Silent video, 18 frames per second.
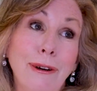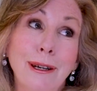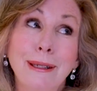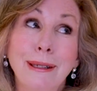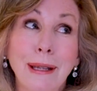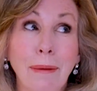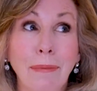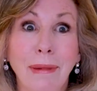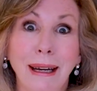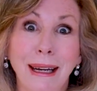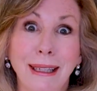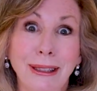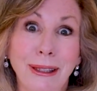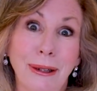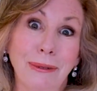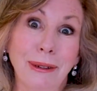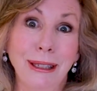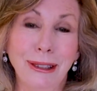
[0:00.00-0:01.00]
for somebody
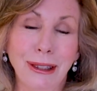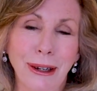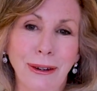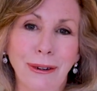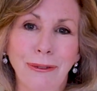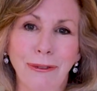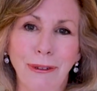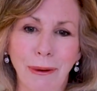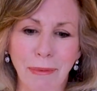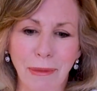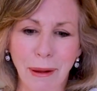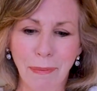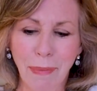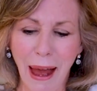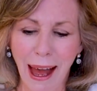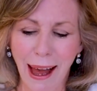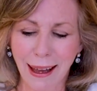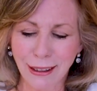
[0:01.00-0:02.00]
to return from the
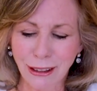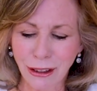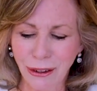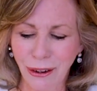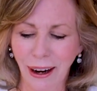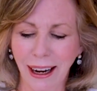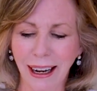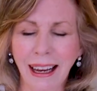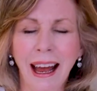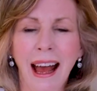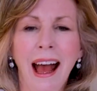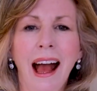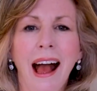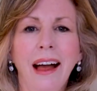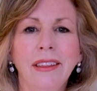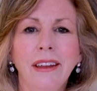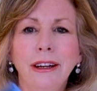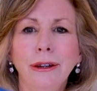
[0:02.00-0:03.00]
past right
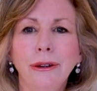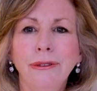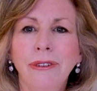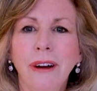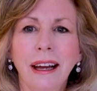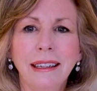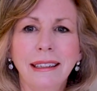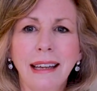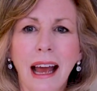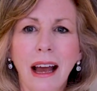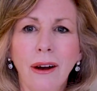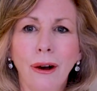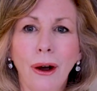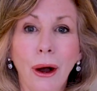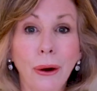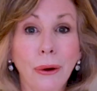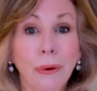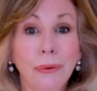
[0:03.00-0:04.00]
and then you find
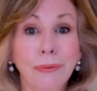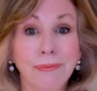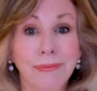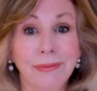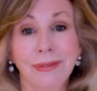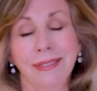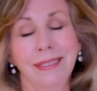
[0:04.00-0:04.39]
out oh